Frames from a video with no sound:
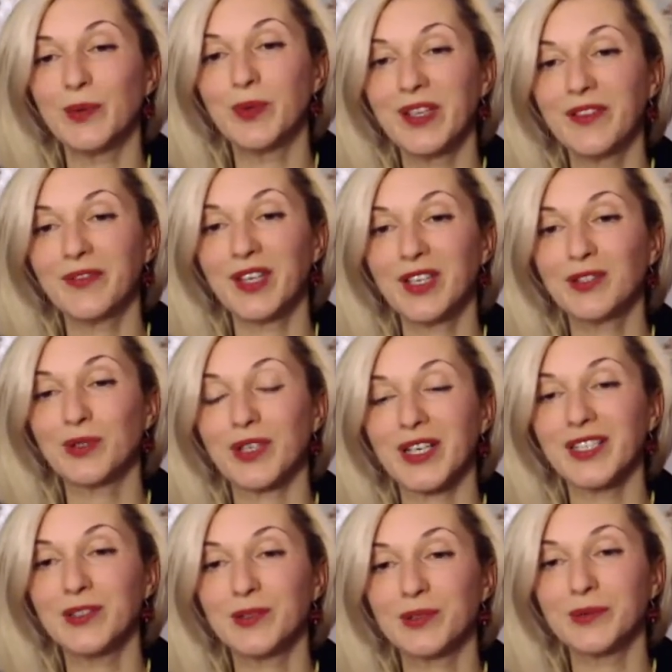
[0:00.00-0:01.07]
with Victor
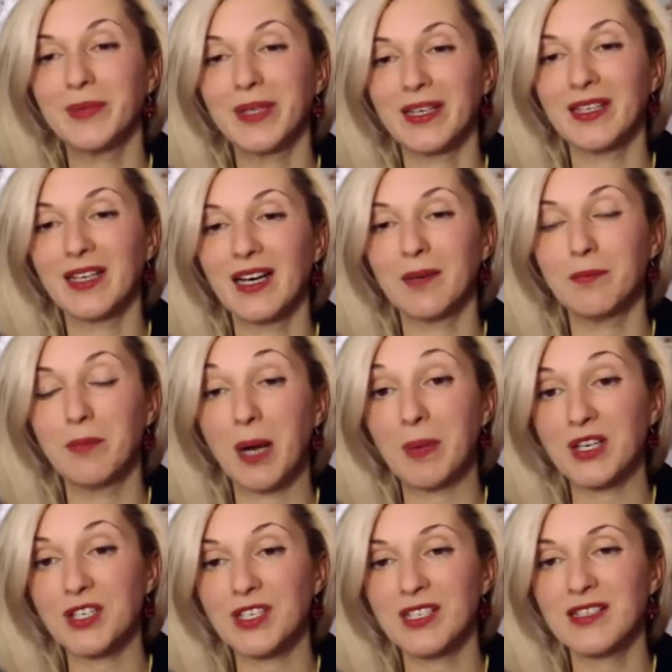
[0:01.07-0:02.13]
in Romania,
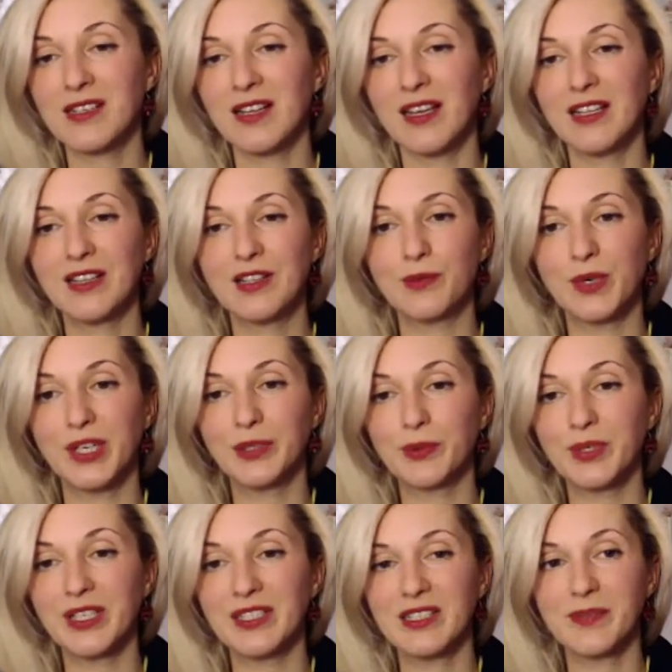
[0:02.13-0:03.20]
Babaji state
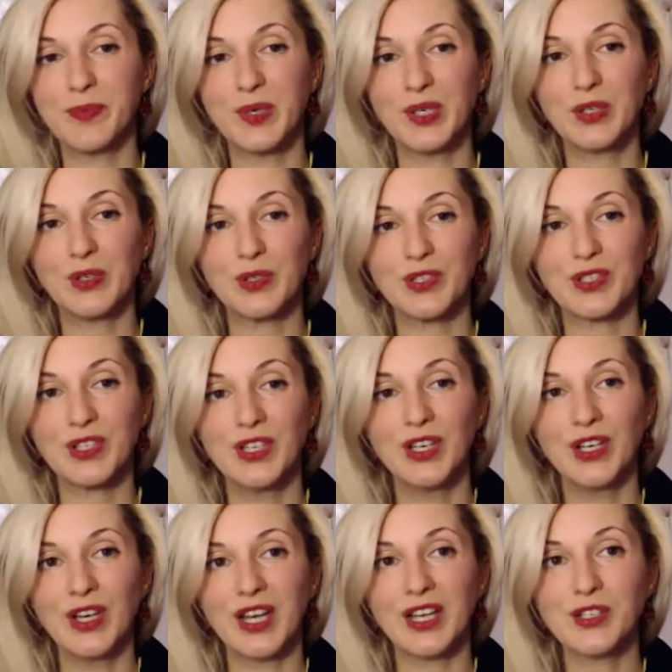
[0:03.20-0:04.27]
retreats, because
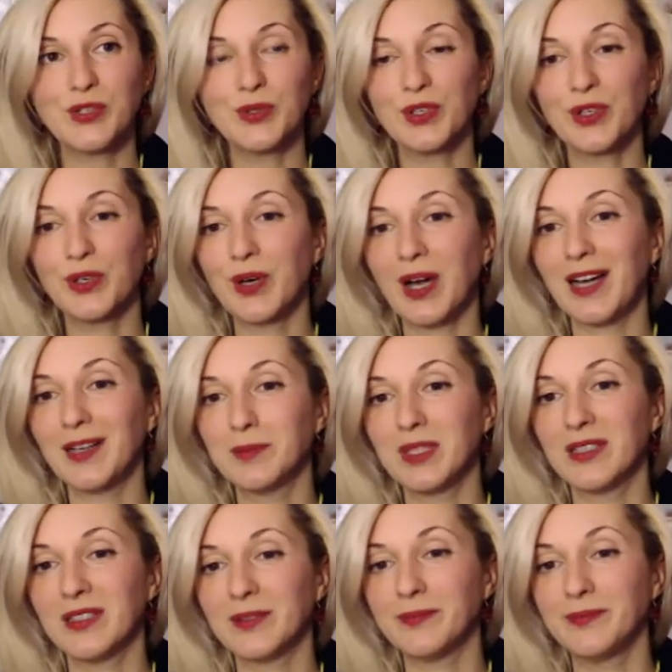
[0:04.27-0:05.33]
as you know, I'm
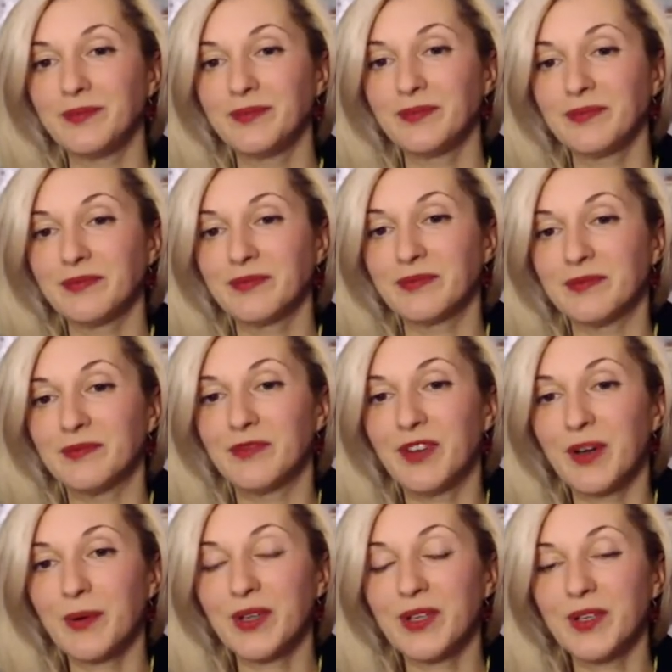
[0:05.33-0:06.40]
a
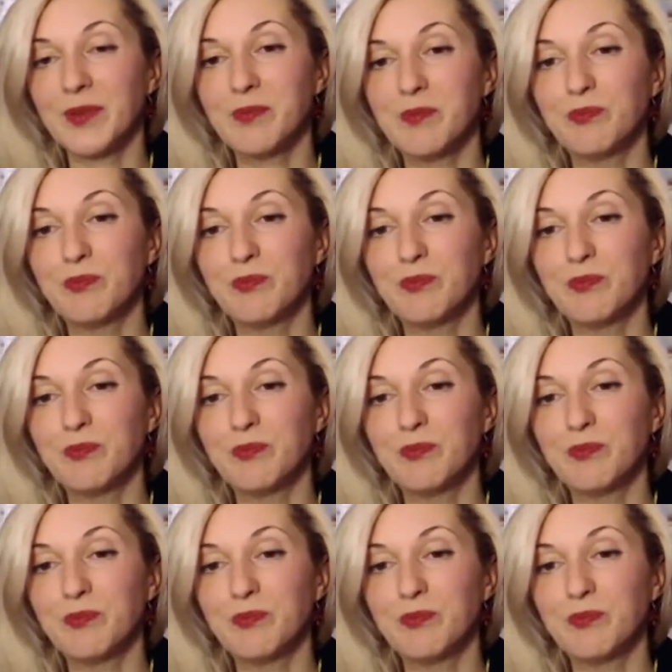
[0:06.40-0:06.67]
very